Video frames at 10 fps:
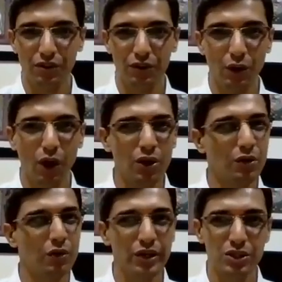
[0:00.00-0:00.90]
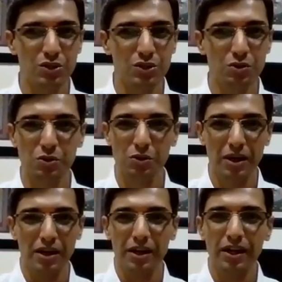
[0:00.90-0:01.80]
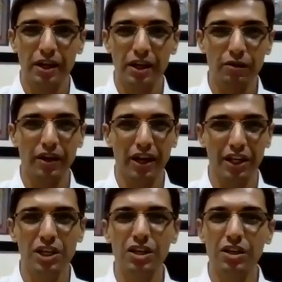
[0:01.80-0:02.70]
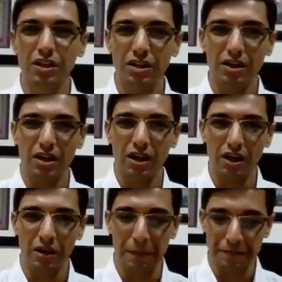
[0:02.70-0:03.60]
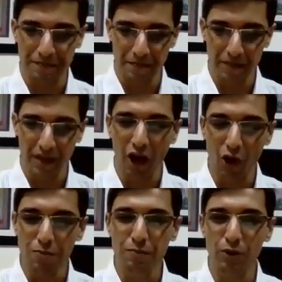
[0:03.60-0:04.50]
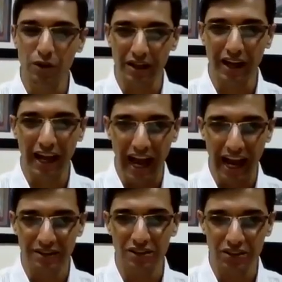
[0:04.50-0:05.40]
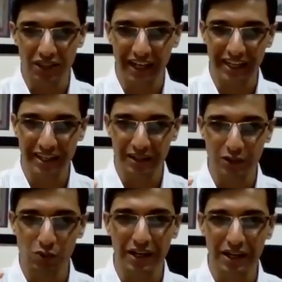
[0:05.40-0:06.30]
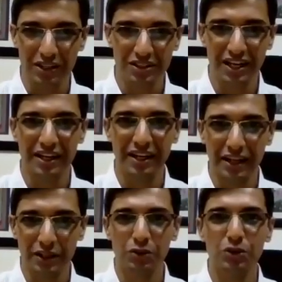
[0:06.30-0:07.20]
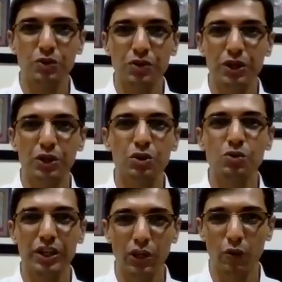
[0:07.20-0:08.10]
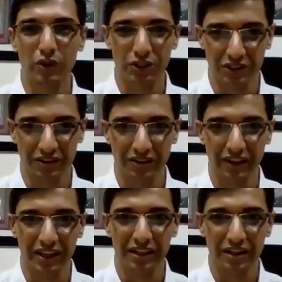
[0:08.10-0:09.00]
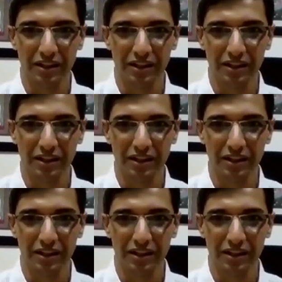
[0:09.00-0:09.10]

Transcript: not going to give any um, output as a child to understand that, you need to do innovation, right?